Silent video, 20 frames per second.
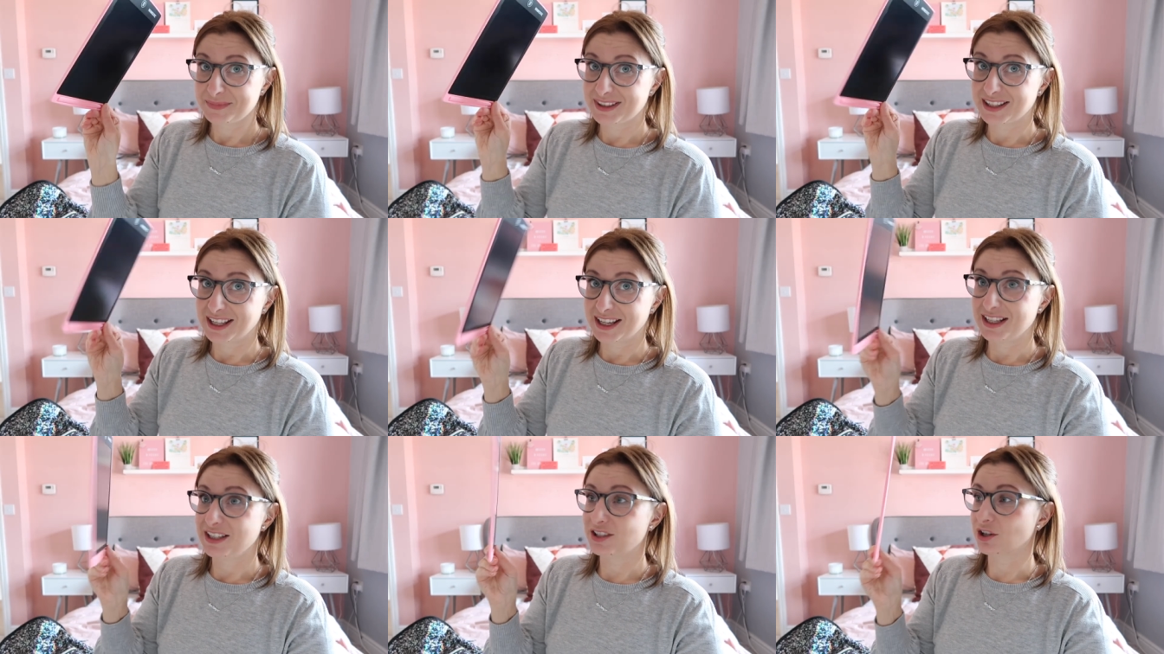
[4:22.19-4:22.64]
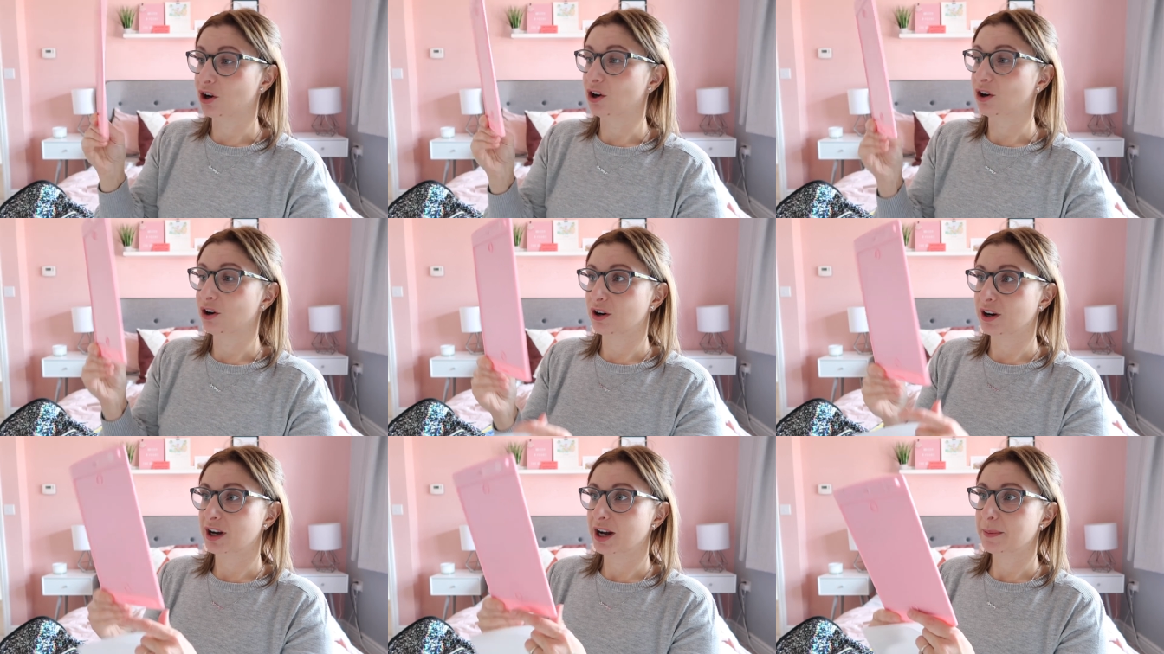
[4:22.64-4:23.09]
These
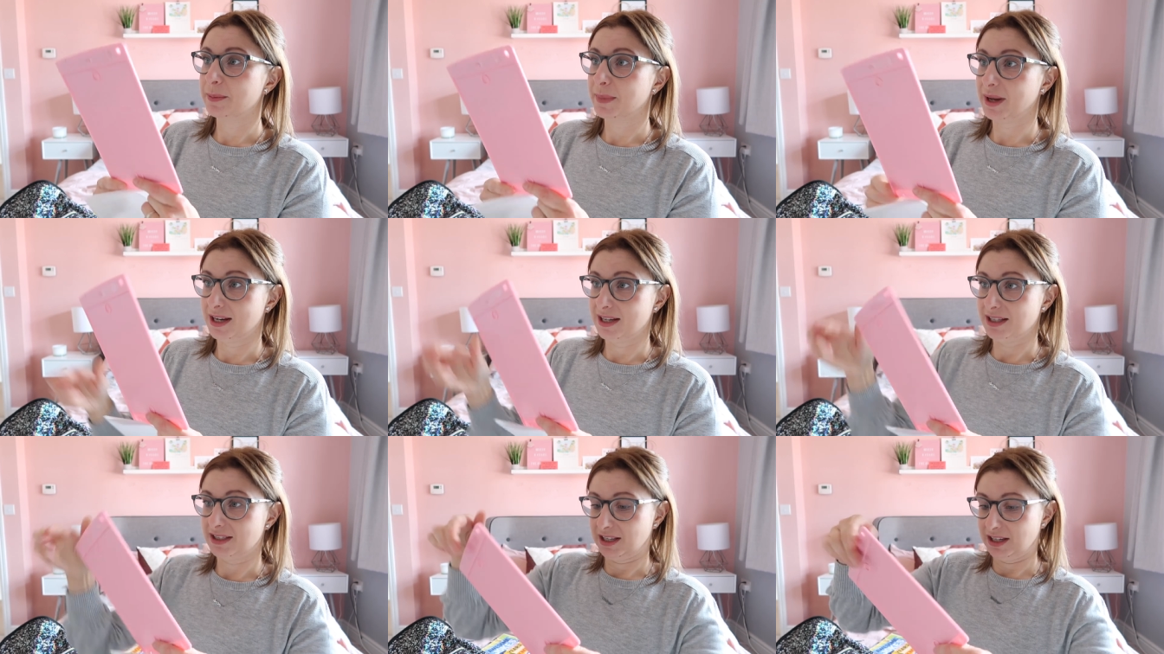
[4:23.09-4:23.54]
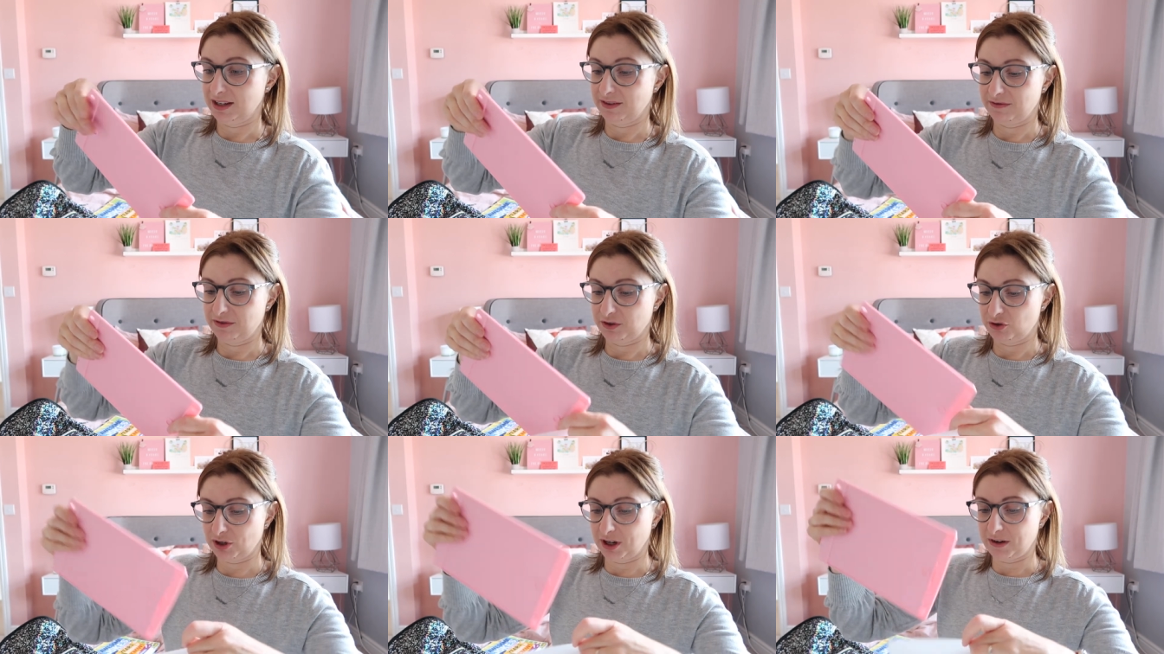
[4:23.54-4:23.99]
are amazing
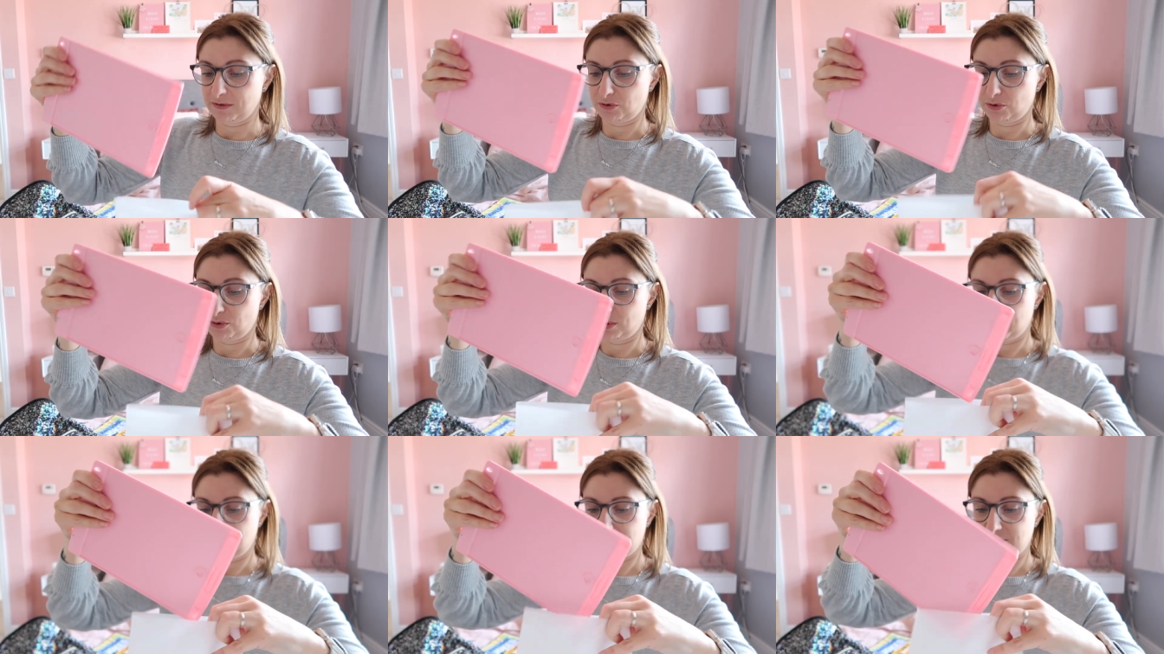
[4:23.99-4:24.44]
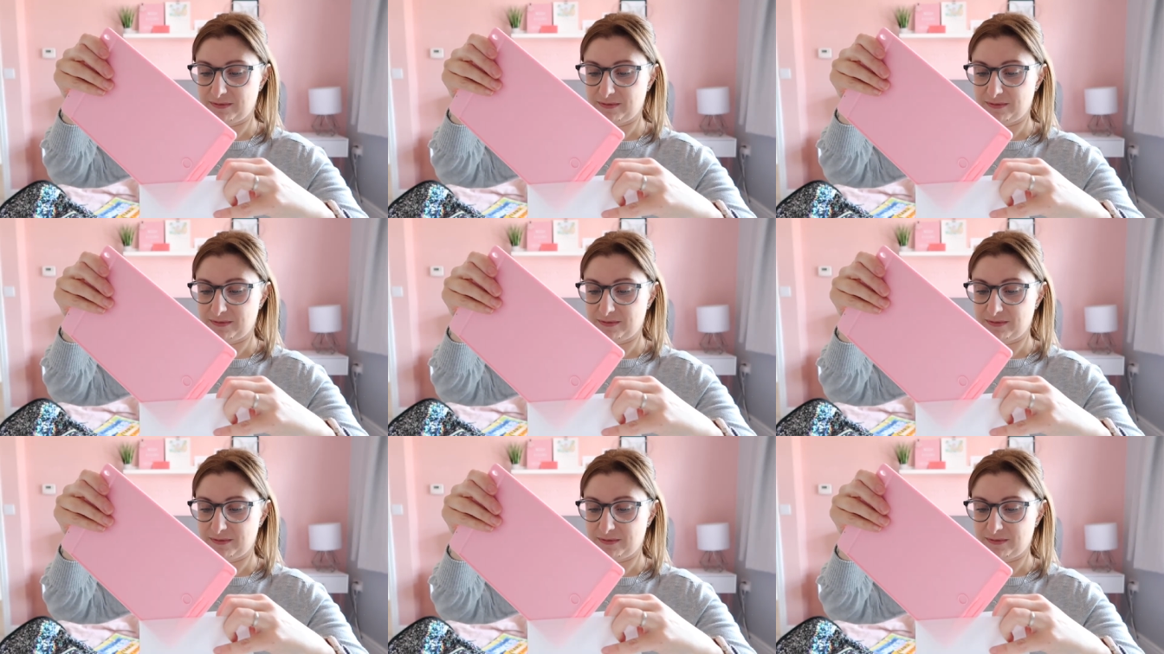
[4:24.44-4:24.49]
for travel.